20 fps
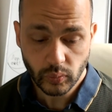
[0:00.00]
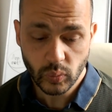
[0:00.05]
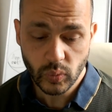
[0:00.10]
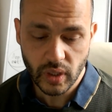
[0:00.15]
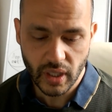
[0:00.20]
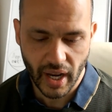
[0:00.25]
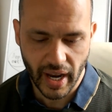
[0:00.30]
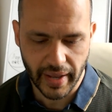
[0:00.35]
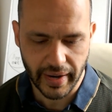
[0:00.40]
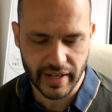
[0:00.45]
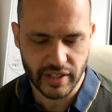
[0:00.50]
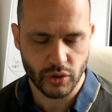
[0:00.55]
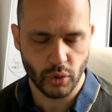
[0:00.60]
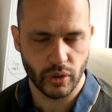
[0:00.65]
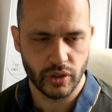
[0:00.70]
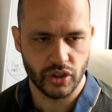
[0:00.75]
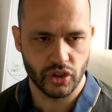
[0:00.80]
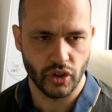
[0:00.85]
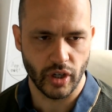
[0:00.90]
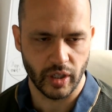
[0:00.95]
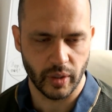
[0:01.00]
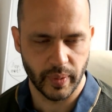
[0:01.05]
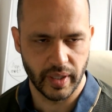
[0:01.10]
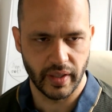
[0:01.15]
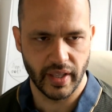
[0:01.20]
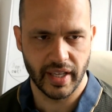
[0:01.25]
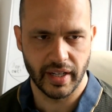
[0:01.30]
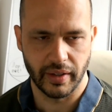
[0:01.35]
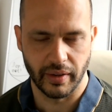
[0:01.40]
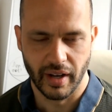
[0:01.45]
And it sort of struck me
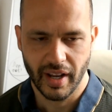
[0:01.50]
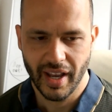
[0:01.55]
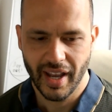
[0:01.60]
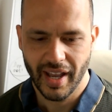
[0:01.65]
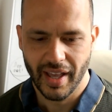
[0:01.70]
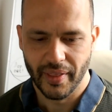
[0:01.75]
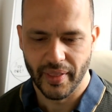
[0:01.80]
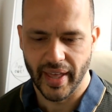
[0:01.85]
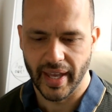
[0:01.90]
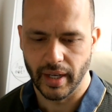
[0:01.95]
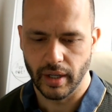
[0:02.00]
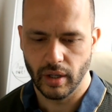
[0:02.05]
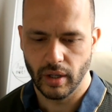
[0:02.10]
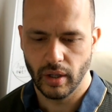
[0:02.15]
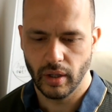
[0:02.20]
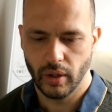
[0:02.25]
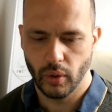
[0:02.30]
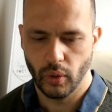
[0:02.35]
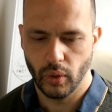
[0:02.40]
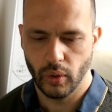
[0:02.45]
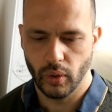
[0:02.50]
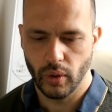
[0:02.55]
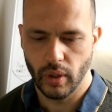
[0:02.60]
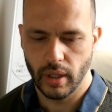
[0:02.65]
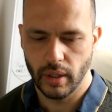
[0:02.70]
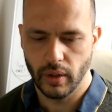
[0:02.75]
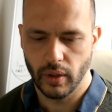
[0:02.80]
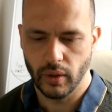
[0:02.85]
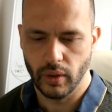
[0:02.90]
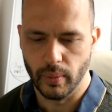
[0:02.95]
then that
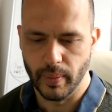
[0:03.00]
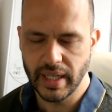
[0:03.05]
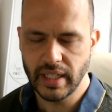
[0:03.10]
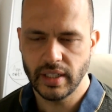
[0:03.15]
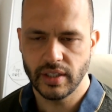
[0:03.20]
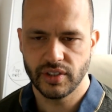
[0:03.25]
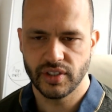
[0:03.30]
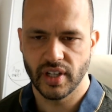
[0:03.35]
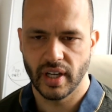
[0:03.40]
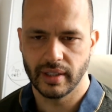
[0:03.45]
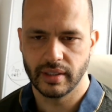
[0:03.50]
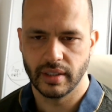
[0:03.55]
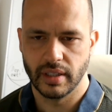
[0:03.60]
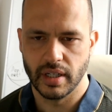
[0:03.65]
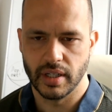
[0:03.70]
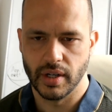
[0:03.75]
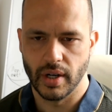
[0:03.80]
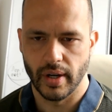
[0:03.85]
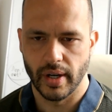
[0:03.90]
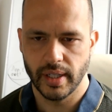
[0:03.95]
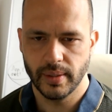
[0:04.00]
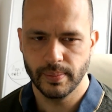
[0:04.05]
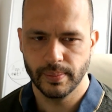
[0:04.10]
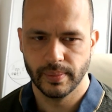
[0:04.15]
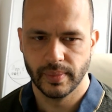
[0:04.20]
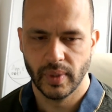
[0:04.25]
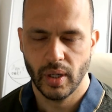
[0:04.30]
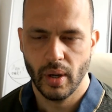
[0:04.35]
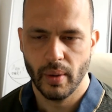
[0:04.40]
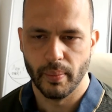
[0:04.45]
the meeting started at 9.
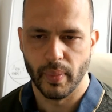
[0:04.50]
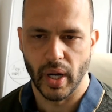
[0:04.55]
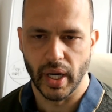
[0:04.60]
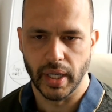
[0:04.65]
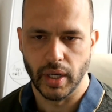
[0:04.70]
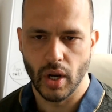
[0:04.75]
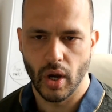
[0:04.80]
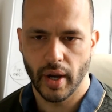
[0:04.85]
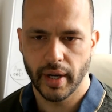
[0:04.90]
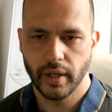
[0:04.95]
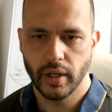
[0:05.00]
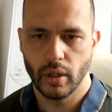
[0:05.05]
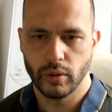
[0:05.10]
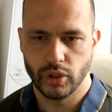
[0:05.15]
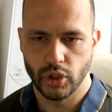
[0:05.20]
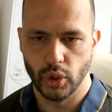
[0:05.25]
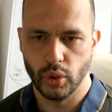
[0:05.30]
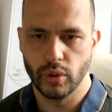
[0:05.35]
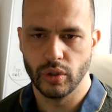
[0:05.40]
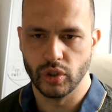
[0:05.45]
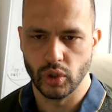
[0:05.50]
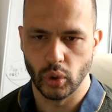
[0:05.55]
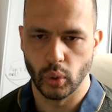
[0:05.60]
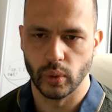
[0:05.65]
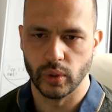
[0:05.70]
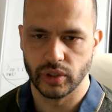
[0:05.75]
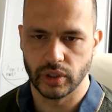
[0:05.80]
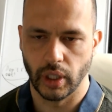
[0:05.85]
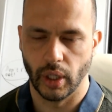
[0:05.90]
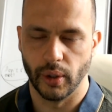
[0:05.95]
By 9:02 the door
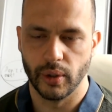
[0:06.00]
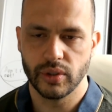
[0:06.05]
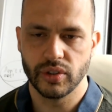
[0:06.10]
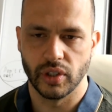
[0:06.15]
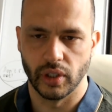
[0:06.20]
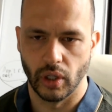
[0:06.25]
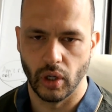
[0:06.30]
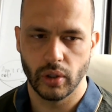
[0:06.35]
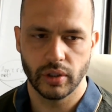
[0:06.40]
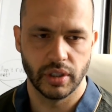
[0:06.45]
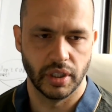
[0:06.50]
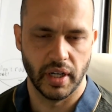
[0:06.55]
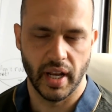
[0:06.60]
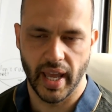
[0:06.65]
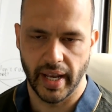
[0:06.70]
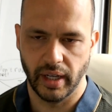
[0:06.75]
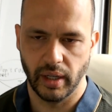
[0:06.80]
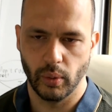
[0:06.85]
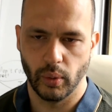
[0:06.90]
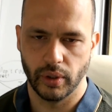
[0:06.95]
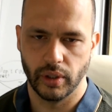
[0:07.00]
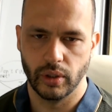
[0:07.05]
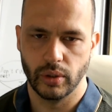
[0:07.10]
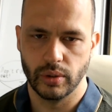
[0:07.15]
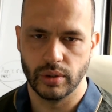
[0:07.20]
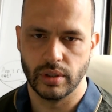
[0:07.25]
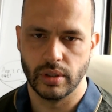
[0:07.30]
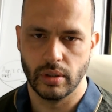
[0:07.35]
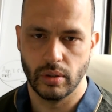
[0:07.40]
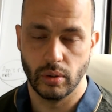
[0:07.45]
was closed and locked, and anyone who
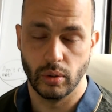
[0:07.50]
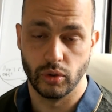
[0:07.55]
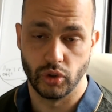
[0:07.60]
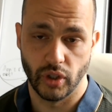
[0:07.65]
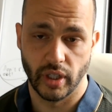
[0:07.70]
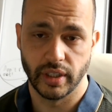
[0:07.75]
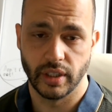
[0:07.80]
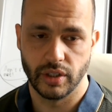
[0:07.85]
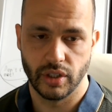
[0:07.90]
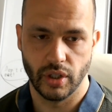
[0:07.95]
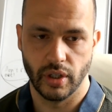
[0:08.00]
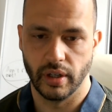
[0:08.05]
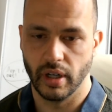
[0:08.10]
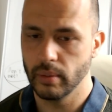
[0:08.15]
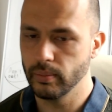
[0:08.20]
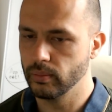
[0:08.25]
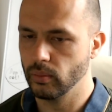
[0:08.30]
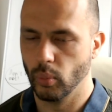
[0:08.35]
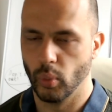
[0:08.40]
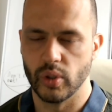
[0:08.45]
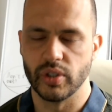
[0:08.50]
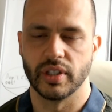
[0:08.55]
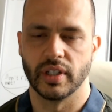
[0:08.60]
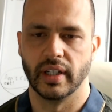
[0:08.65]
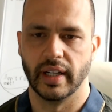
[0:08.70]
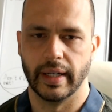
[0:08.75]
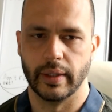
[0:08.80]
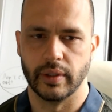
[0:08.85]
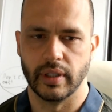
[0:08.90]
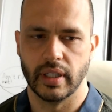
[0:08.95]
tried to turn up wasn't
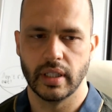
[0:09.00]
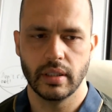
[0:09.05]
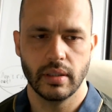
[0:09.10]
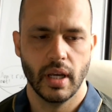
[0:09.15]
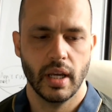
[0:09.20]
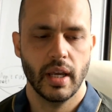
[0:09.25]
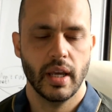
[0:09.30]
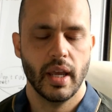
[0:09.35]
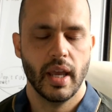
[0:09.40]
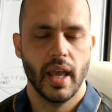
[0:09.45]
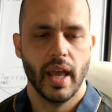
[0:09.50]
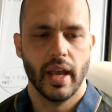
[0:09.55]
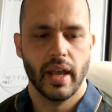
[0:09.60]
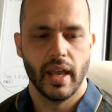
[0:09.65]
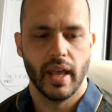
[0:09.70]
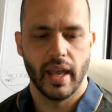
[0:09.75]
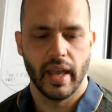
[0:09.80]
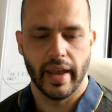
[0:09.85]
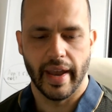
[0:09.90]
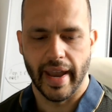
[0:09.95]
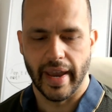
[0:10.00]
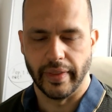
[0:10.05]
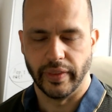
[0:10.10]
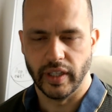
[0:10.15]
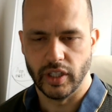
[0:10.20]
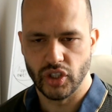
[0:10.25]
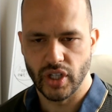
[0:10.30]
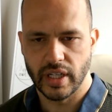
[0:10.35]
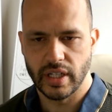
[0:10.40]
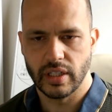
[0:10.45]
allowed in. And the
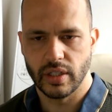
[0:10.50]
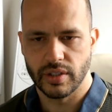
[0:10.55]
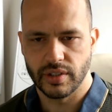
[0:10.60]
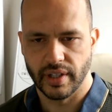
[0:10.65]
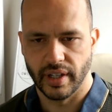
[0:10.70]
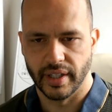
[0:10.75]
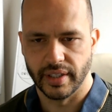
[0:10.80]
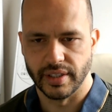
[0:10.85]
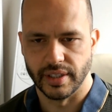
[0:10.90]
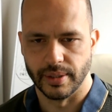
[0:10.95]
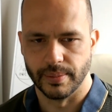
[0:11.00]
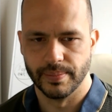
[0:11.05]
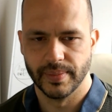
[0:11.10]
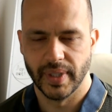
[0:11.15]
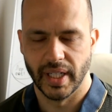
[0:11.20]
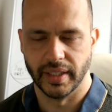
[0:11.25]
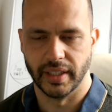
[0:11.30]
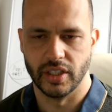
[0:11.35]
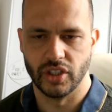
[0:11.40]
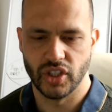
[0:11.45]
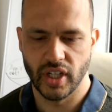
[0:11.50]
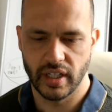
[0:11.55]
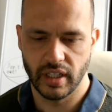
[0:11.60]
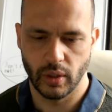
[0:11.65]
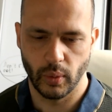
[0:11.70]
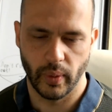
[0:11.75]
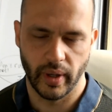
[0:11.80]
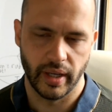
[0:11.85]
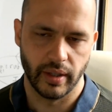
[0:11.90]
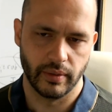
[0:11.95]
agenda started. And the agenda
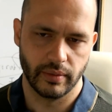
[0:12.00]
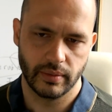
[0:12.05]
went,